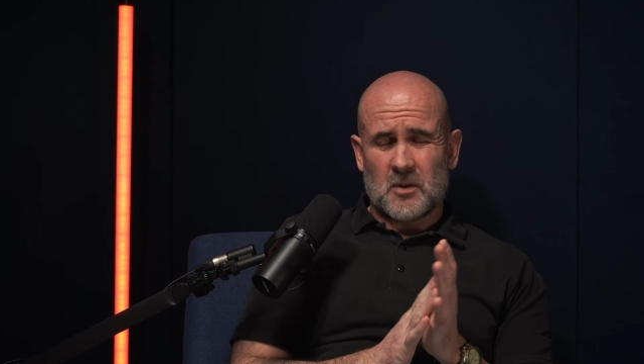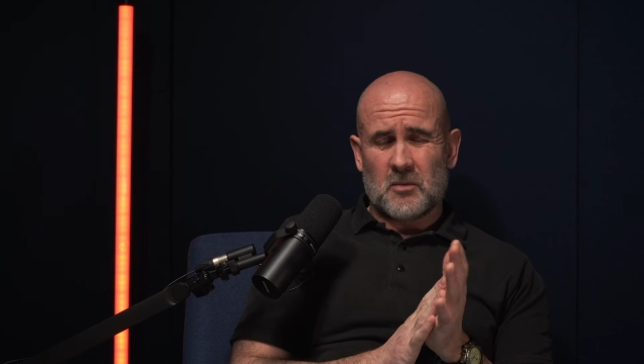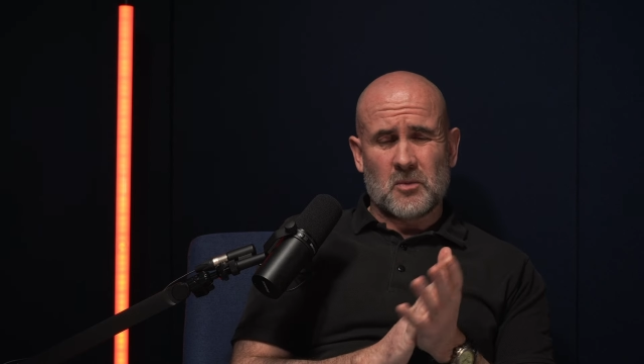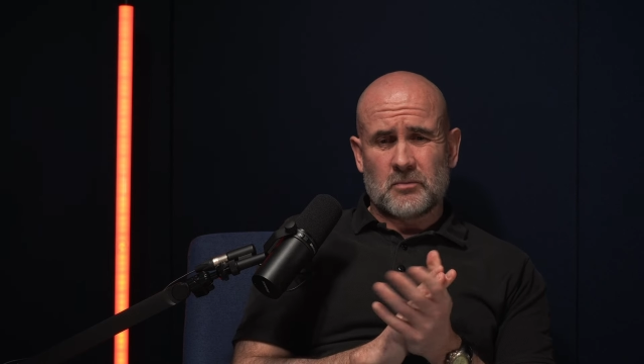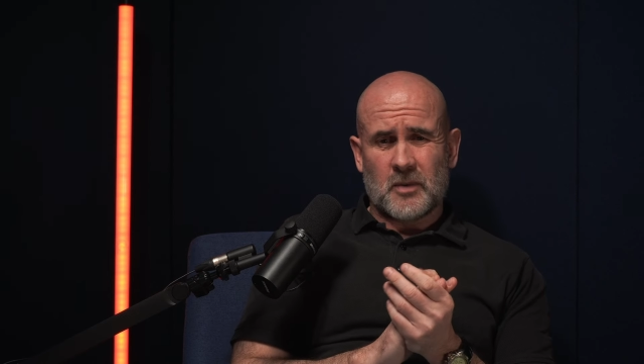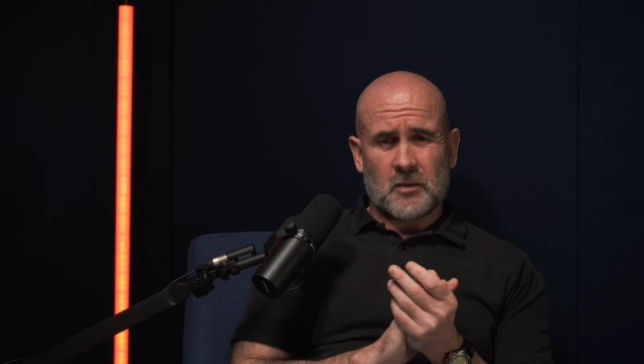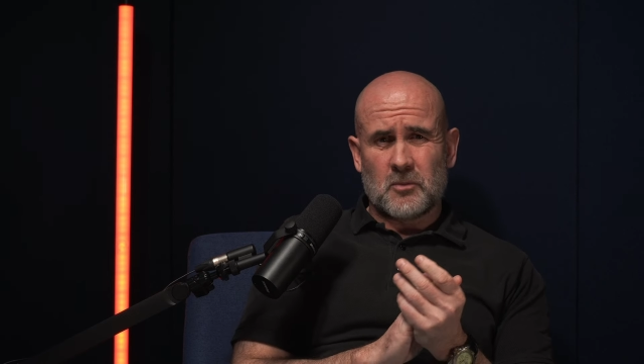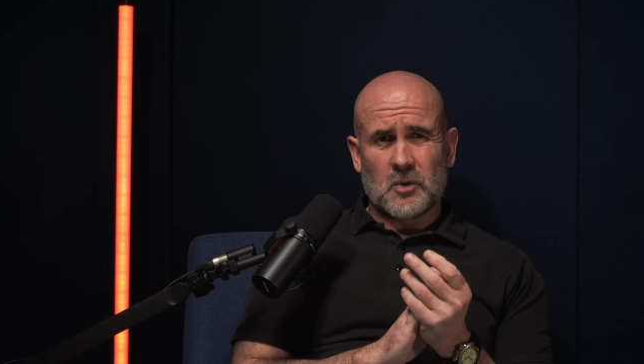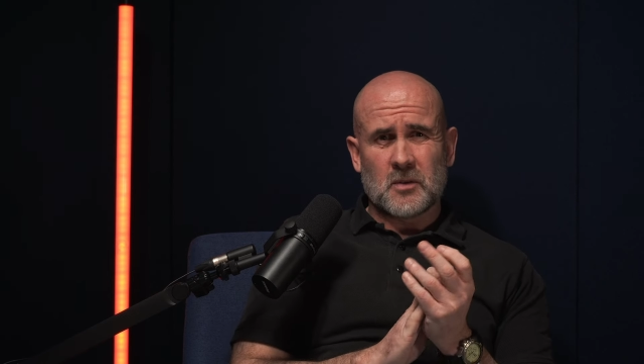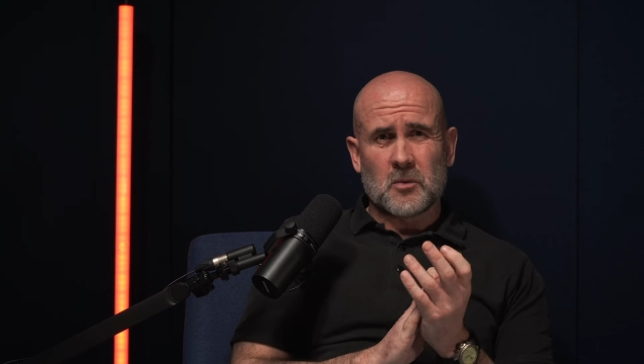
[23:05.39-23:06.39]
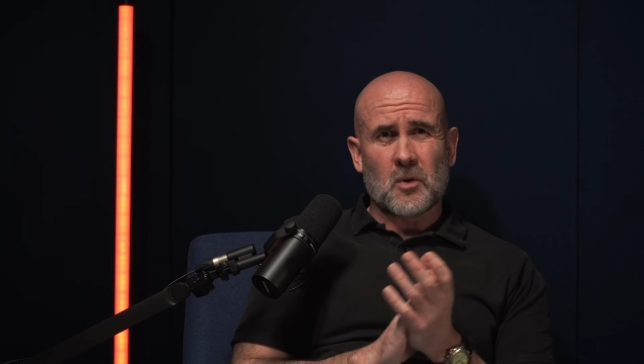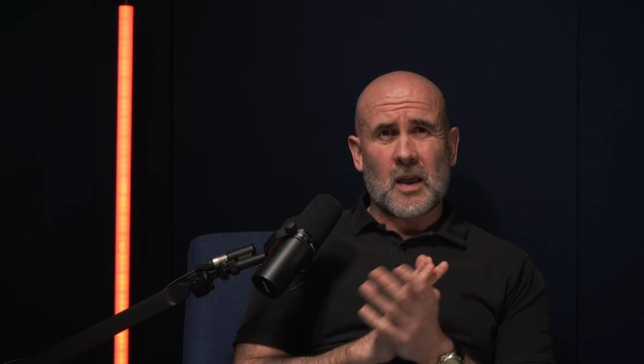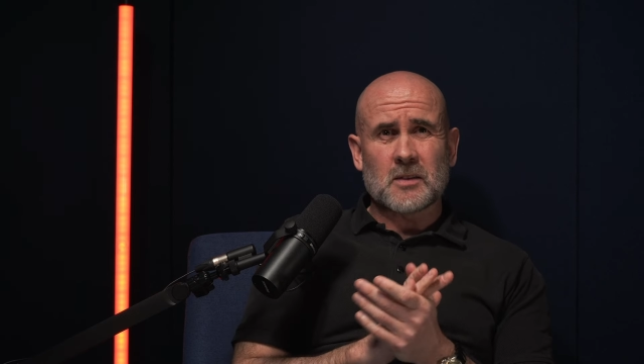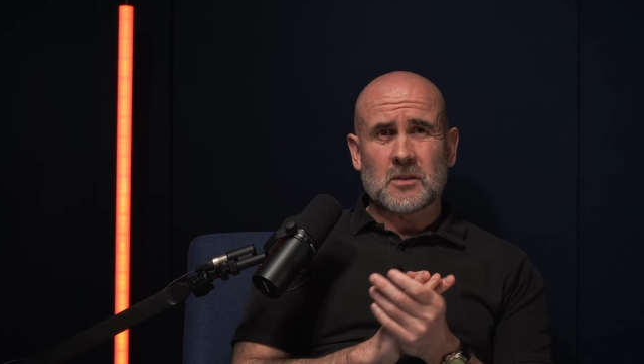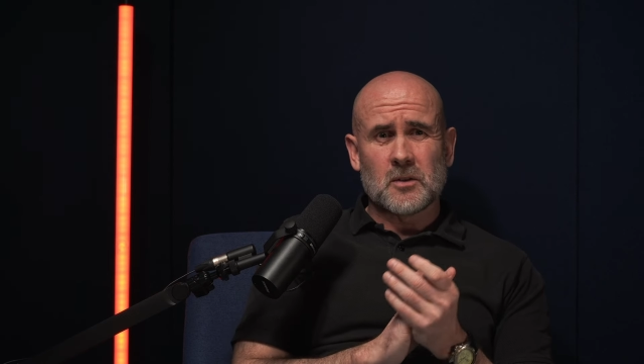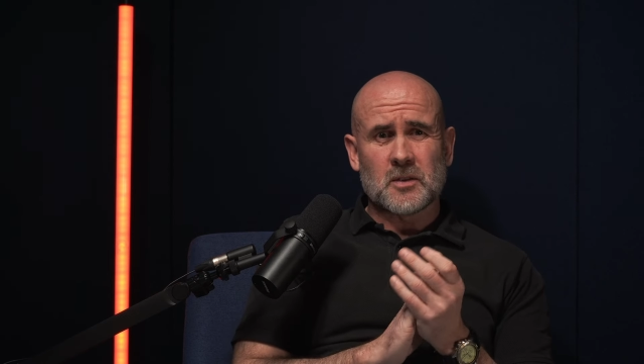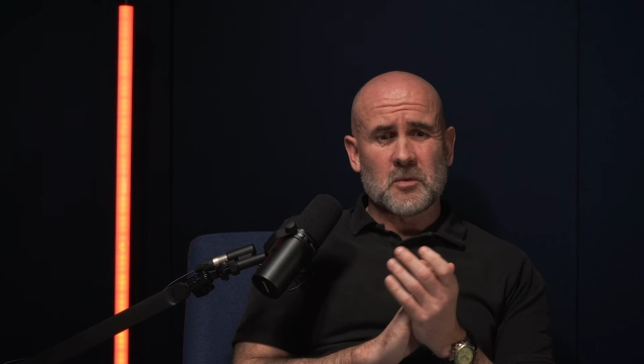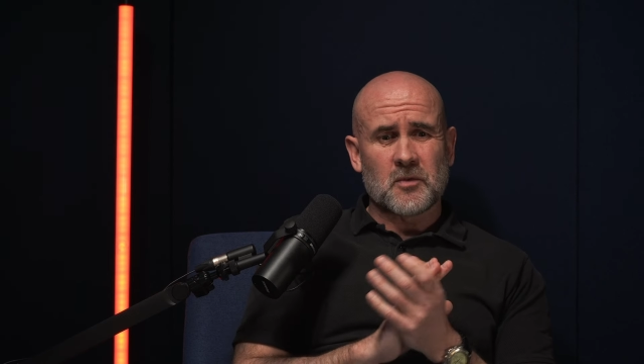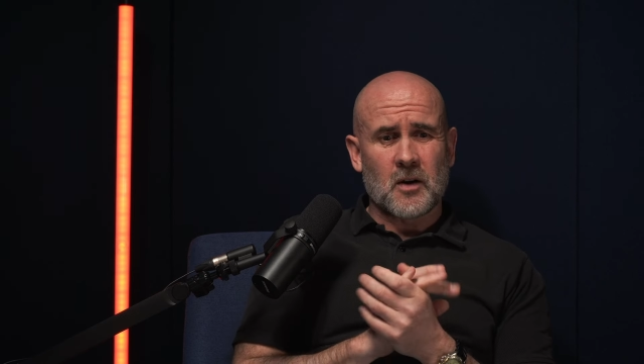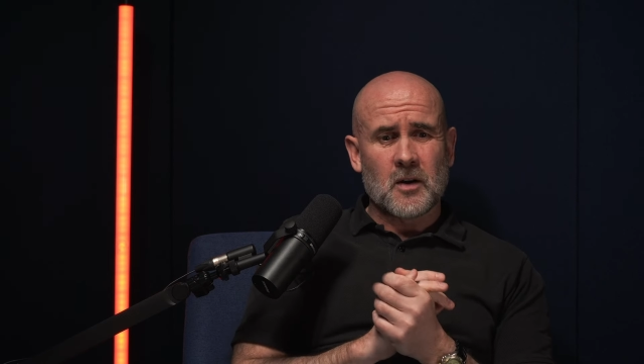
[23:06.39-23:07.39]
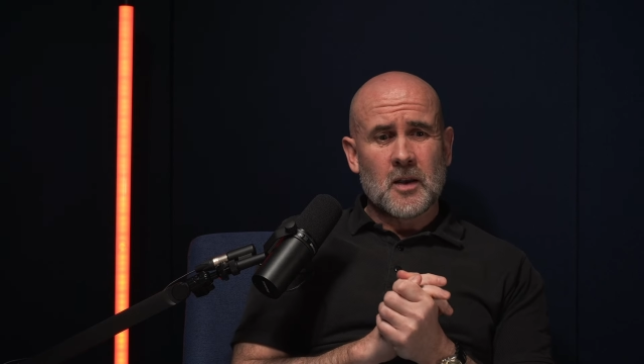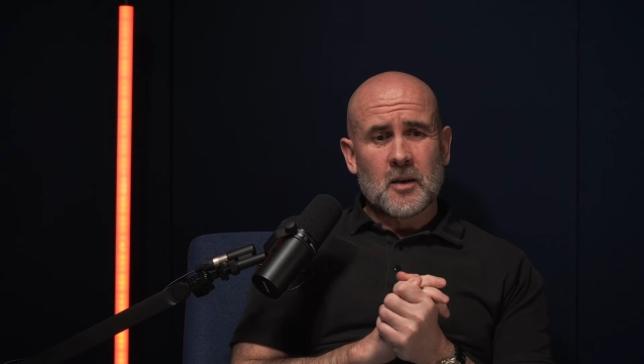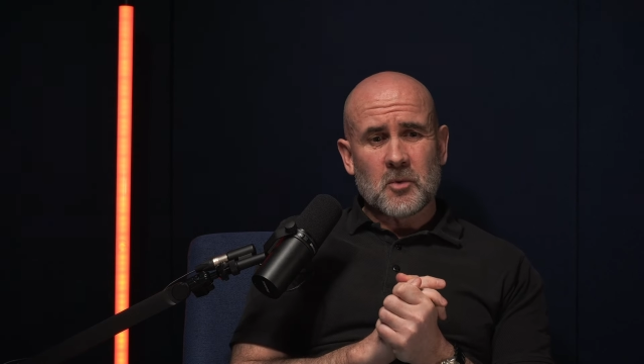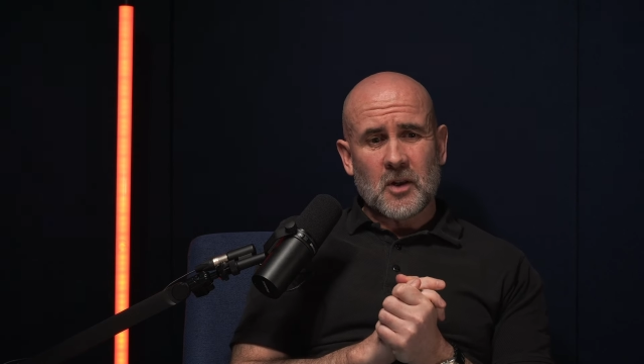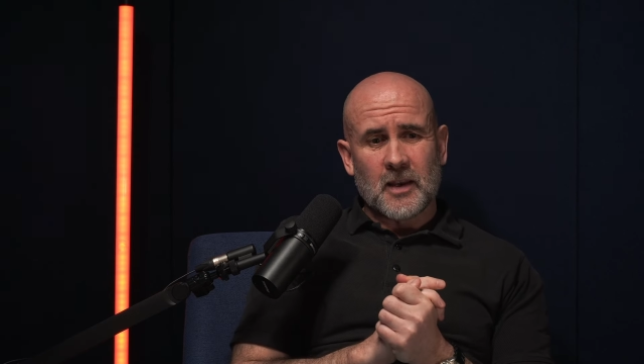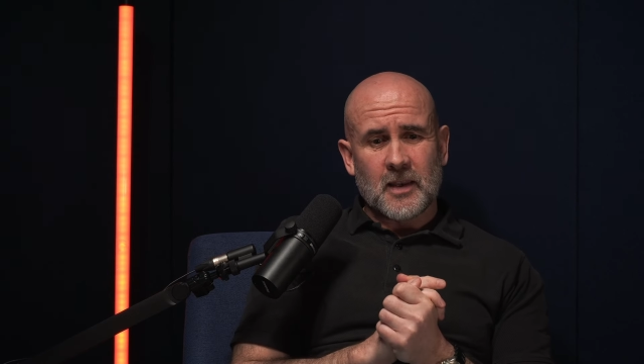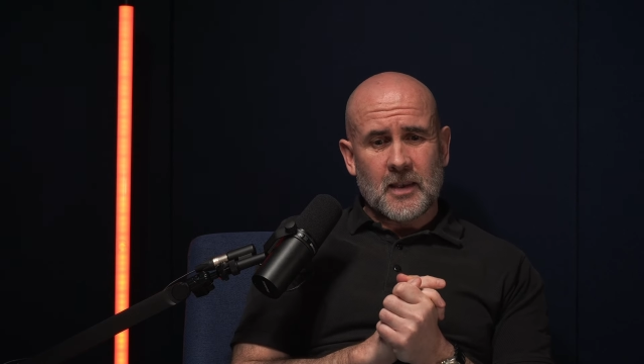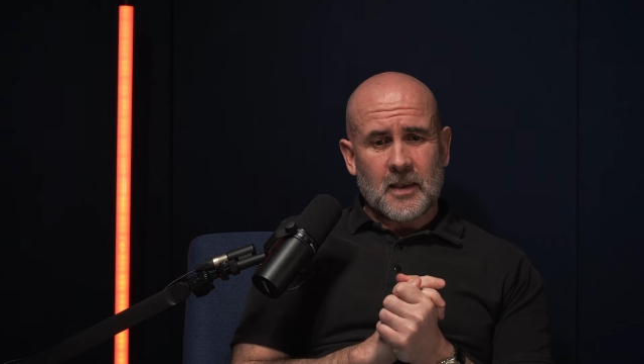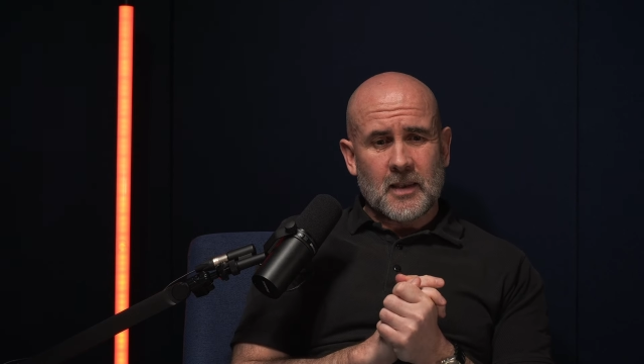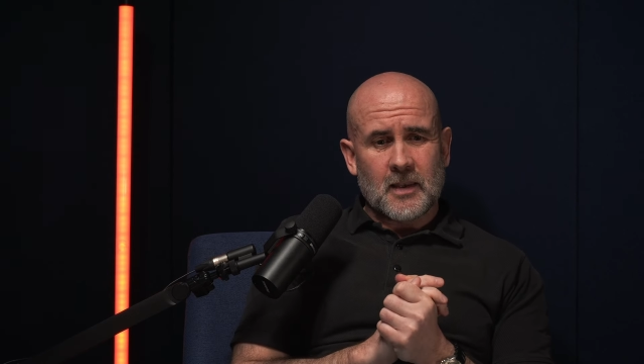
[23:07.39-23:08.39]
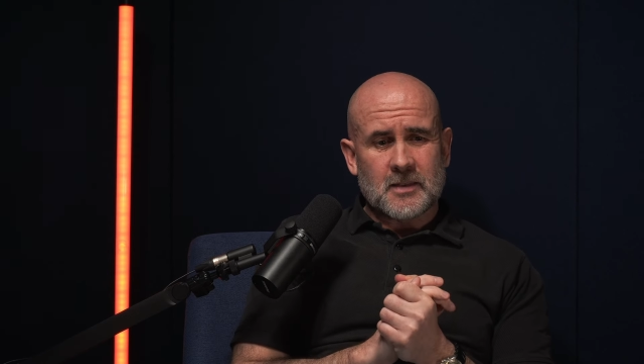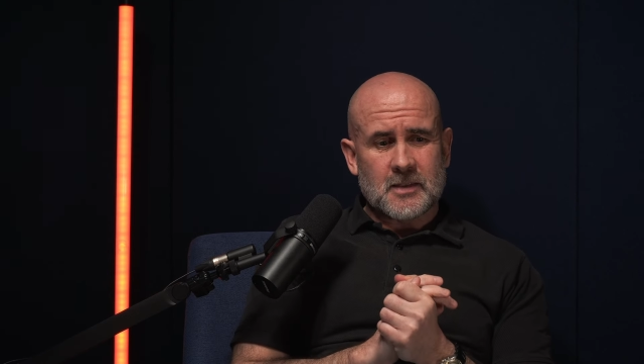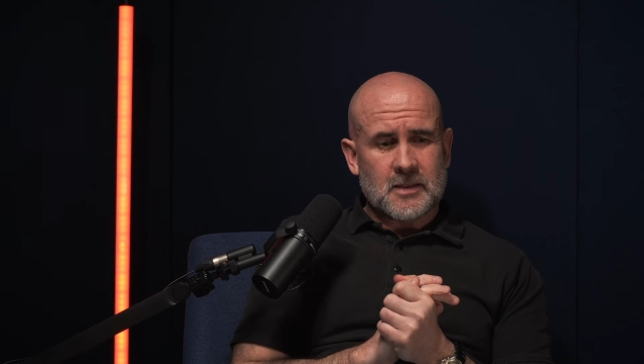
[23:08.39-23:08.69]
No, most people are assholes, to be fair. But it